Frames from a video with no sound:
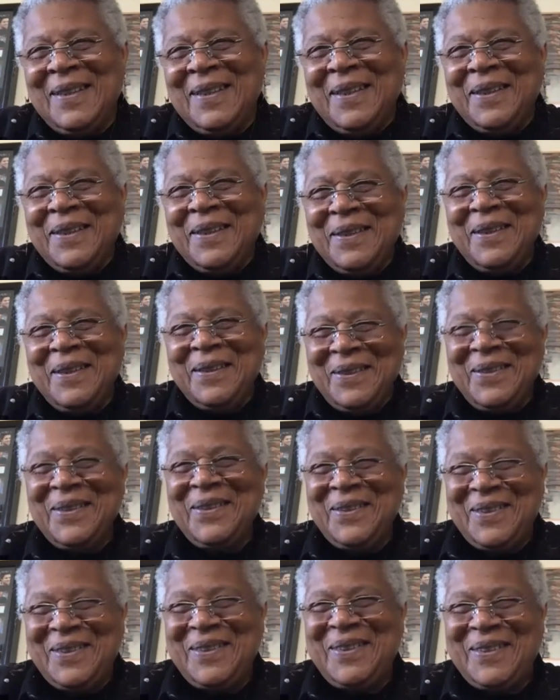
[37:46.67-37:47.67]

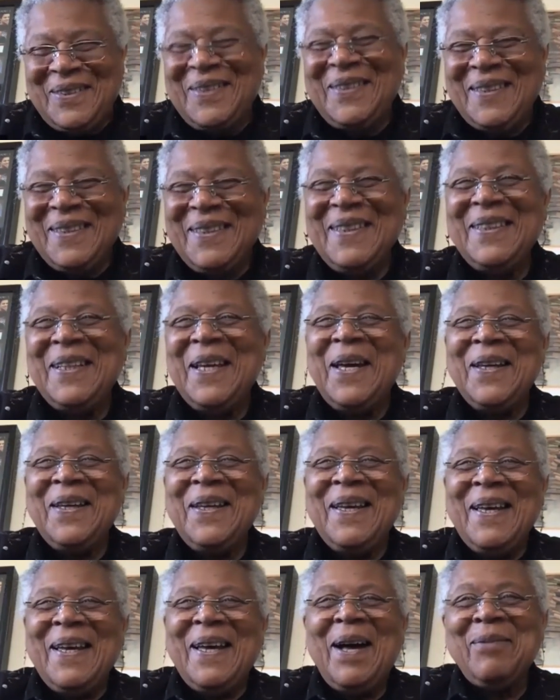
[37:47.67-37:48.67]

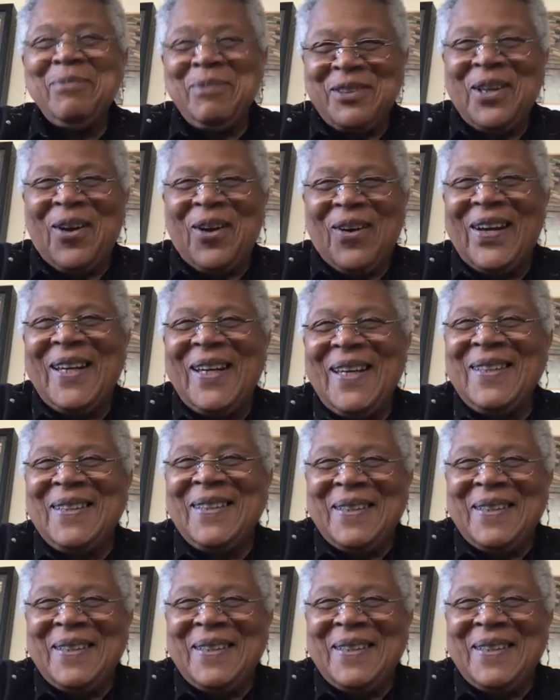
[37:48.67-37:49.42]
no, I'm sorry. I feel